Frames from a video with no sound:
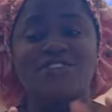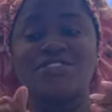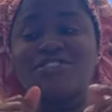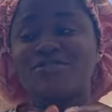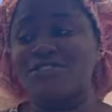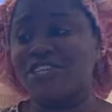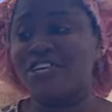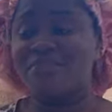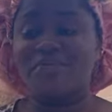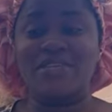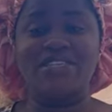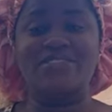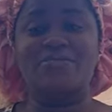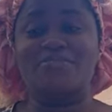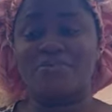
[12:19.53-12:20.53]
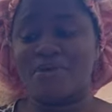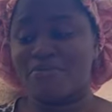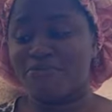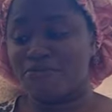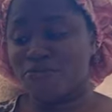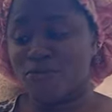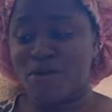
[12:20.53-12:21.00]
this officially begins a prep
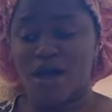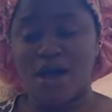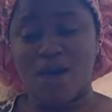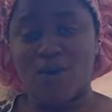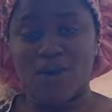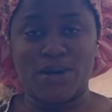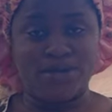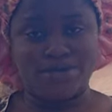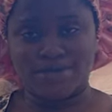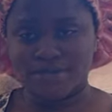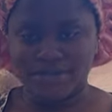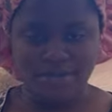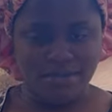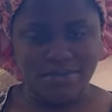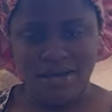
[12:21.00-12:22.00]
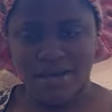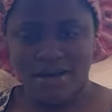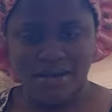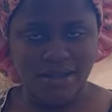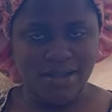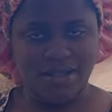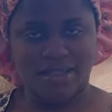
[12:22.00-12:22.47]
for our summer
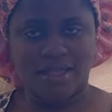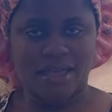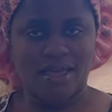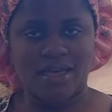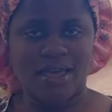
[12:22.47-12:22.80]
holiday.